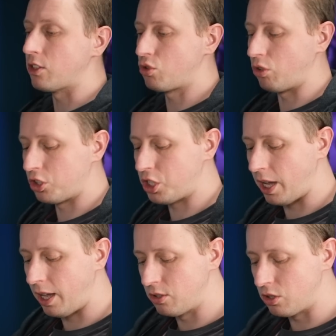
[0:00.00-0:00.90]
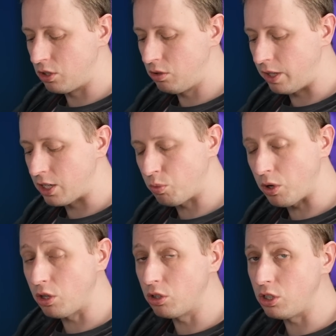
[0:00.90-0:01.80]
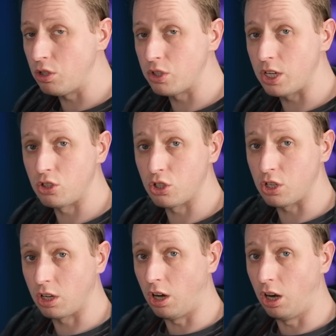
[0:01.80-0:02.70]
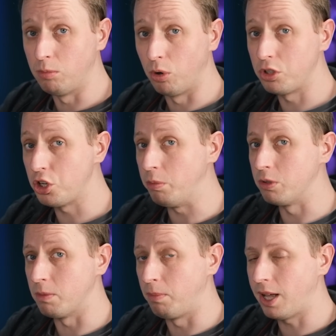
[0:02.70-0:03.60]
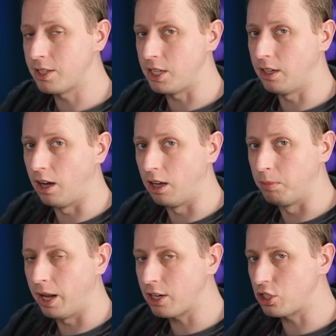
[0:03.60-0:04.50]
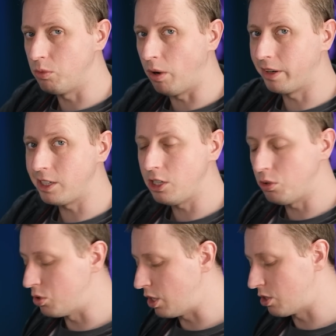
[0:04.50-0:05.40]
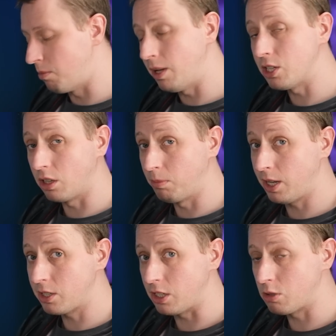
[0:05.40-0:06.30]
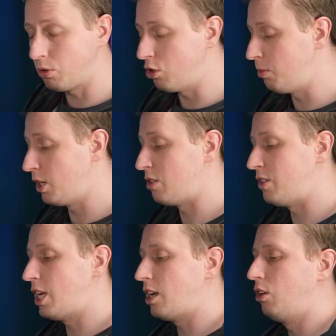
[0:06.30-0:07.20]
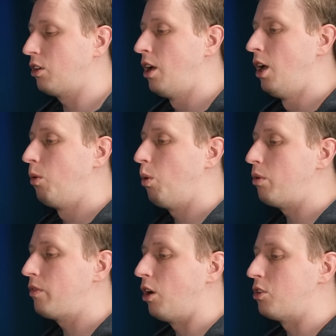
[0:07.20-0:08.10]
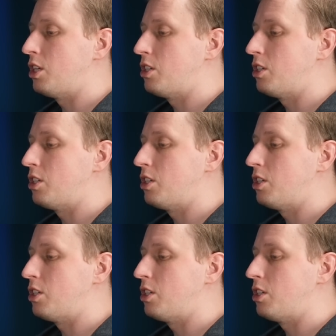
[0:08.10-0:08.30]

structure, and to do this what you could use is just a column or a tube of some plastic card, but actually what I'm going to use is some bits on the plastic sprue, because if you take a look, what we've got